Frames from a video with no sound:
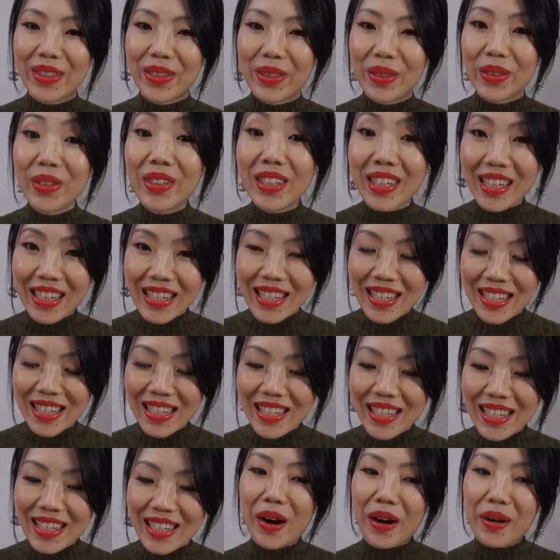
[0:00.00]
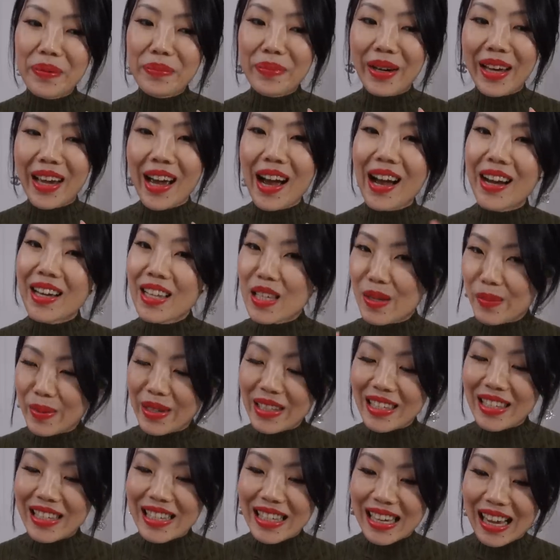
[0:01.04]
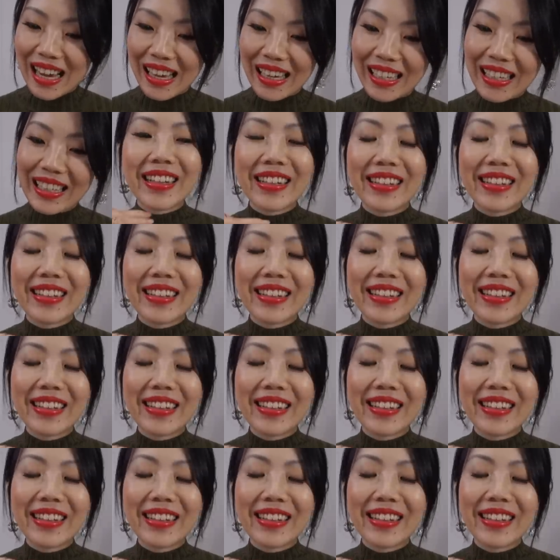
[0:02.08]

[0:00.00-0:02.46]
two nieces on my husband's side,